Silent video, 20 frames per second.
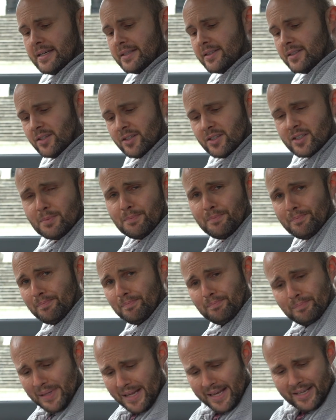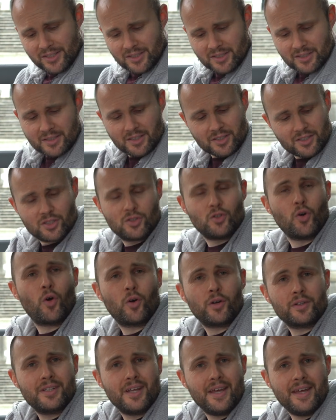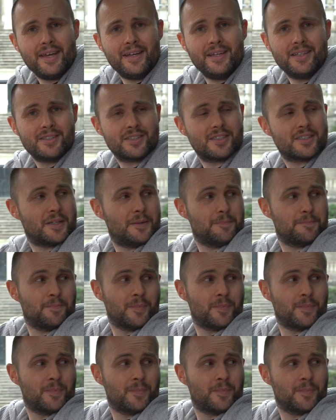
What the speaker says: There's places to store things.